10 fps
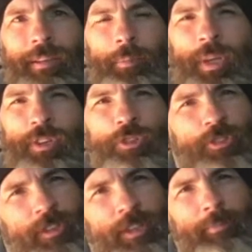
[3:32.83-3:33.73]
Because you
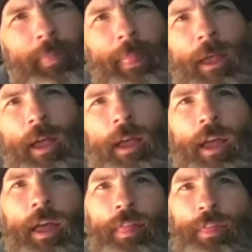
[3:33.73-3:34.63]
see,
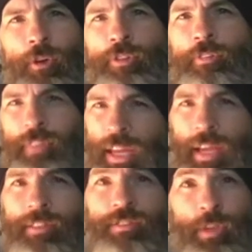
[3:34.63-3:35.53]
there's a
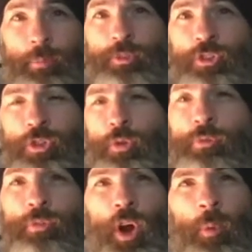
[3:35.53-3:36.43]
vegan substitute
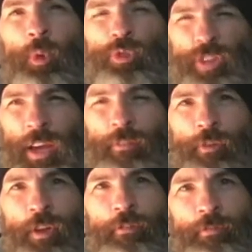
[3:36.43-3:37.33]
for almost
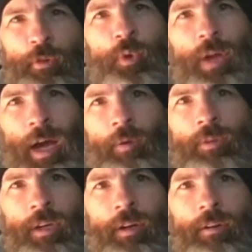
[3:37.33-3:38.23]
every food
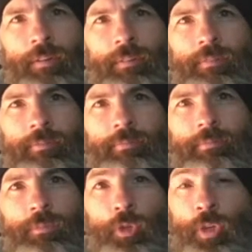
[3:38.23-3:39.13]
out
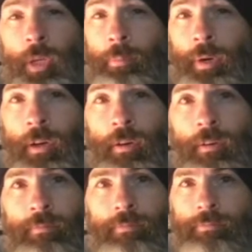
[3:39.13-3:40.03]
there. You need
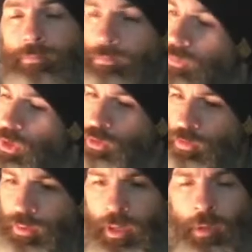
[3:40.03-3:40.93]
butter? There's
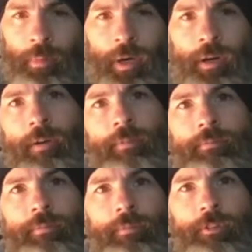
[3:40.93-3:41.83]
vegan butter.
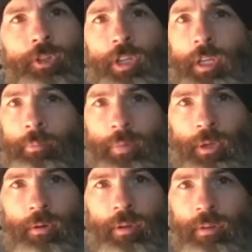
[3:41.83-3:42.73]
You need
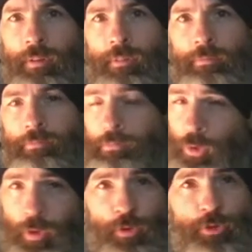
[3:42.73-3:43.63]
milk?
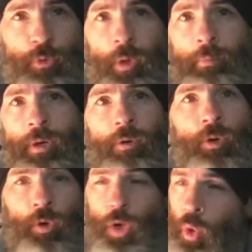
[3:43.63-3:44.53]
There's soy milk
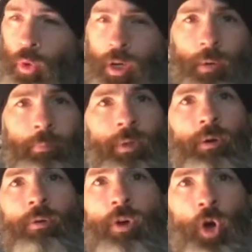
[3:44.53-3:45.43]
or coconut
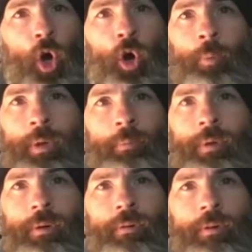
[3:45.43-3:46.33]
milk or almond
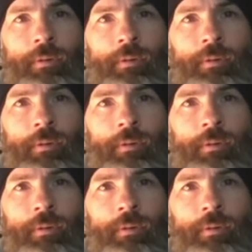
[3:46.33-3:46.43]
milk.